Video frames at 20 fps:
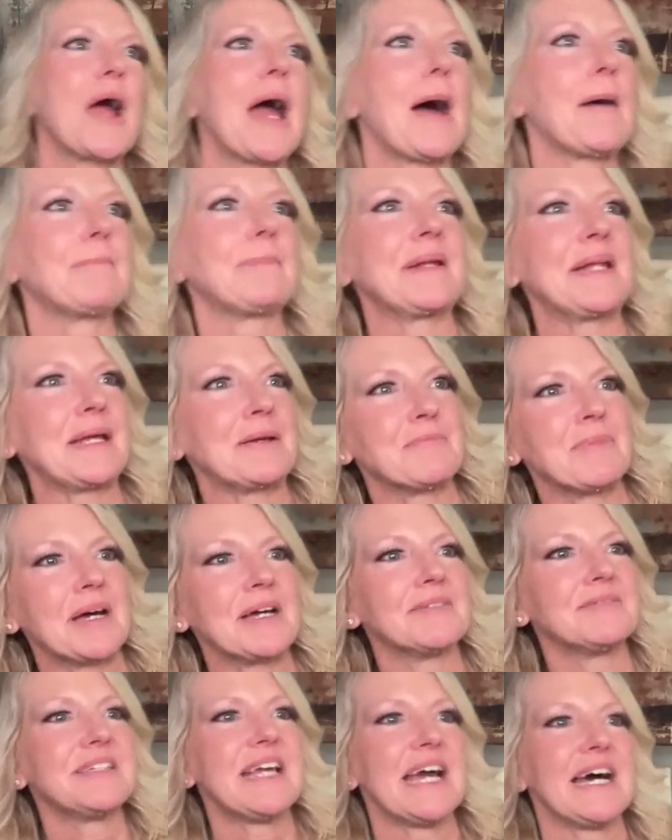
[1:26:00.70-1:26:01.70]
happening,
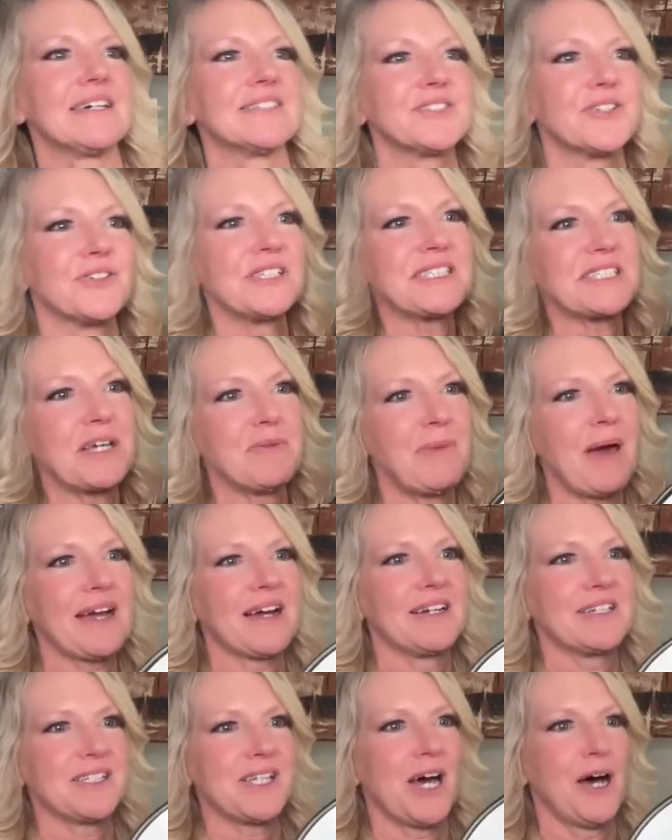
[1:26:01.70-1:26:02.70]
but yeah, so let's get
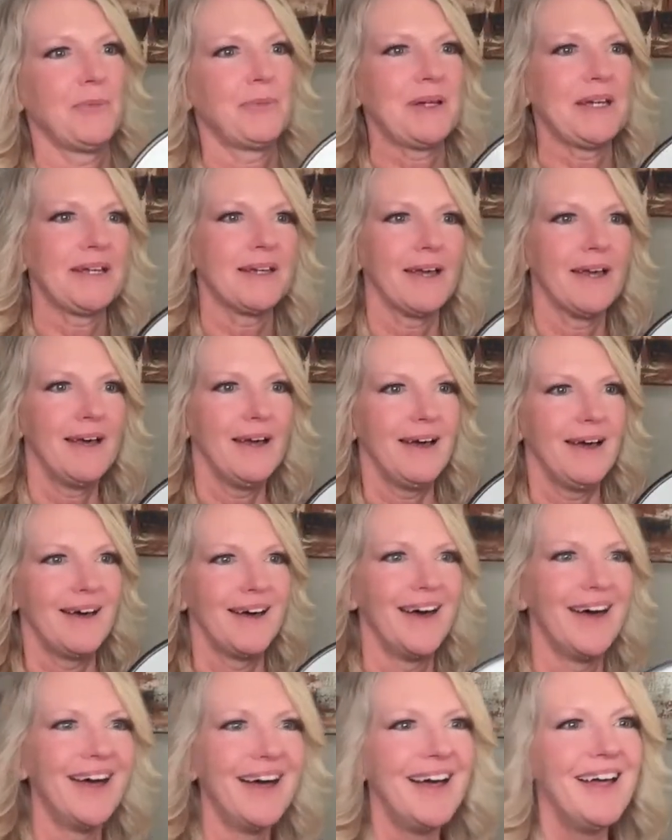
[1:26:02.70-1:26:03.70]
back on topic.
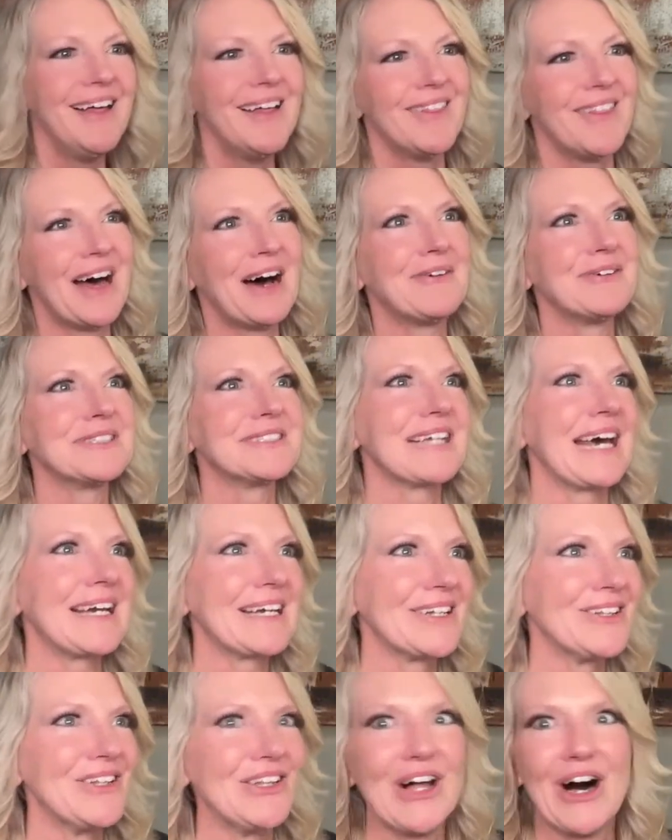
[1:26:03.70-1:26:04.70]
That was
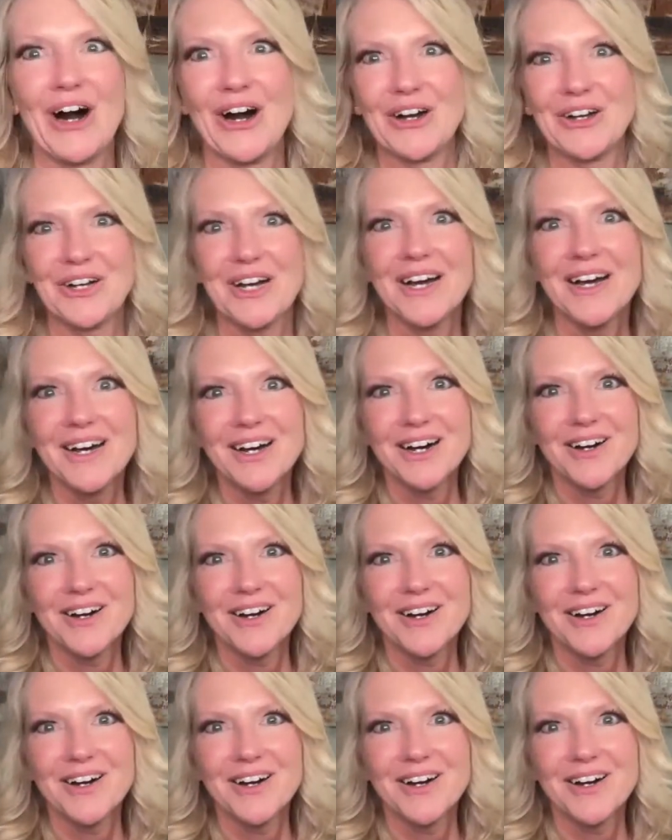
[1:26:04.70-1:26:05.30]
like a long